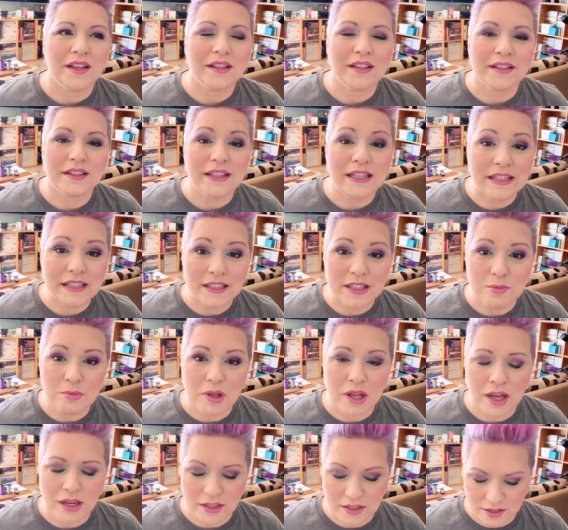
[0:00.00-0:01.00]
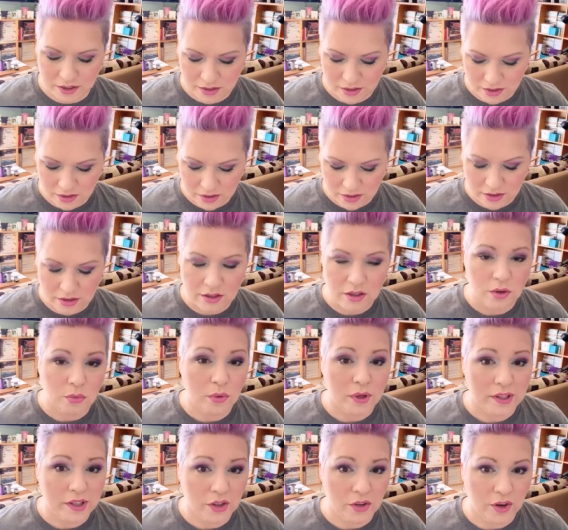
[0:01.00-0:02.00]
uh, Legally Blonde,
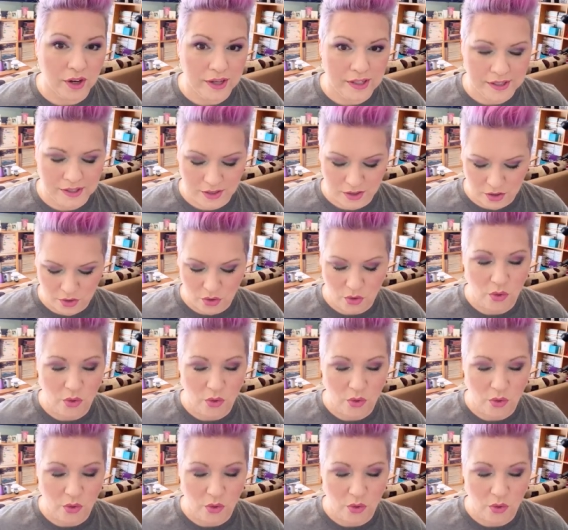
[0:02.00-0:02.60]
Will and Grace,